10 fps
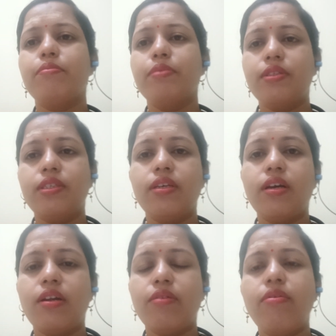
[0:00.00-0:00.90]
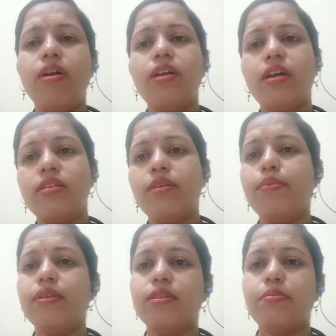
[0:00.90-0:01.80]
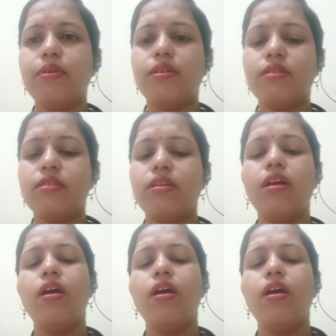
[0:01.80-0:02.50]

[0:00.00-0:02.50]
PCR. What are the principles?